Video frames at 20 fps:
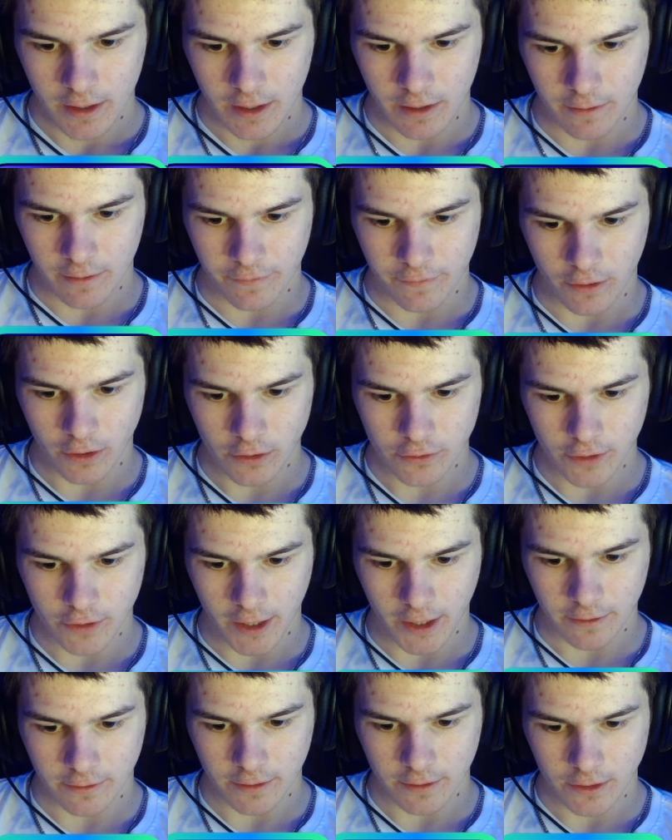Inferno
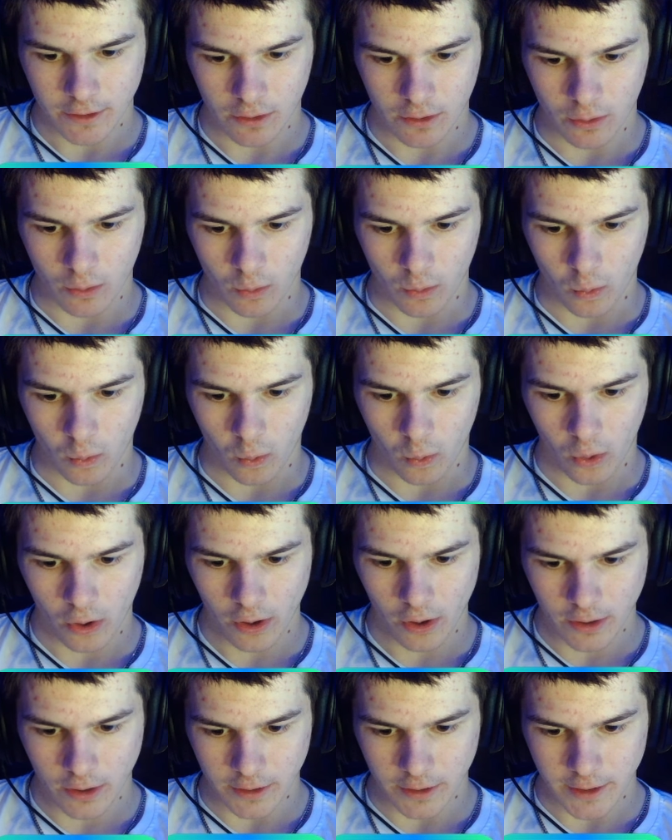Dragon's going to go to
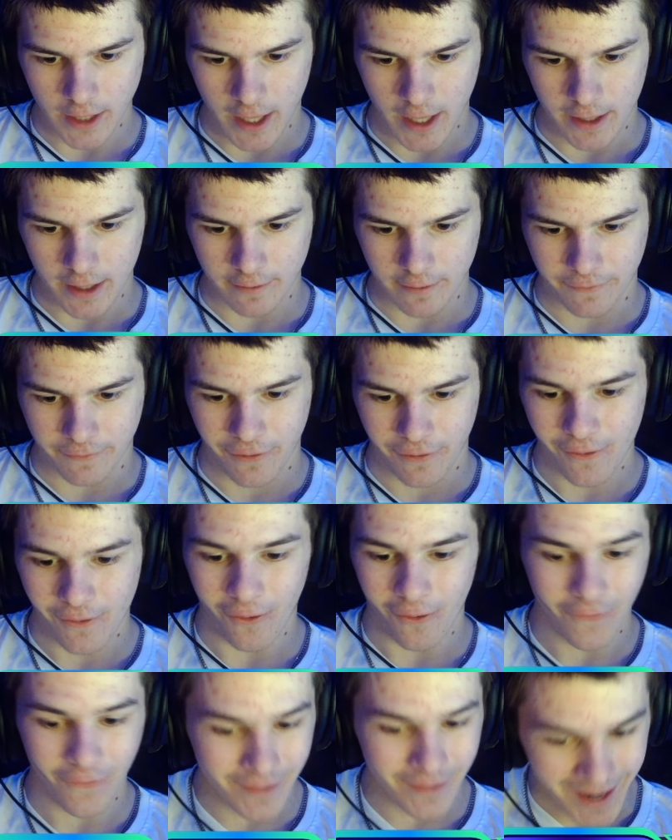work on
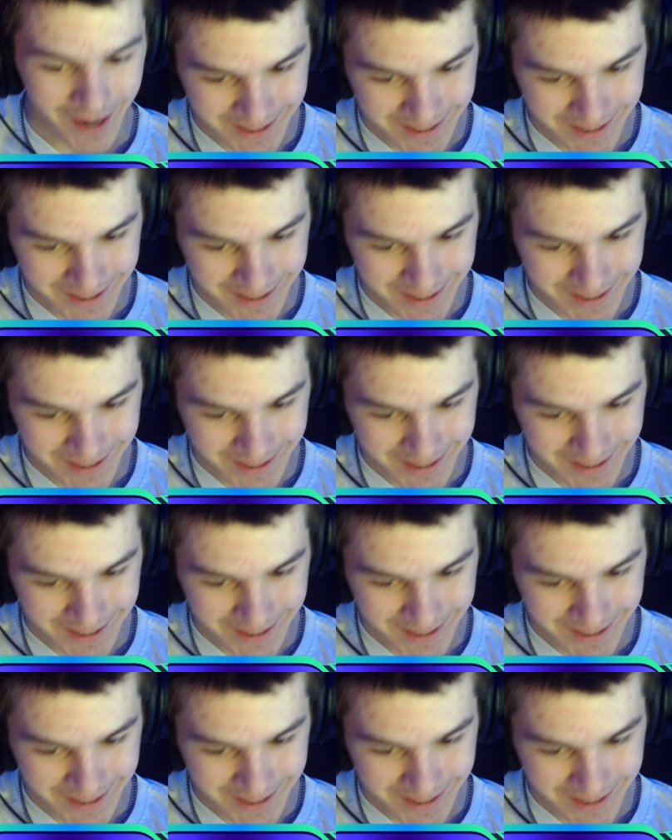that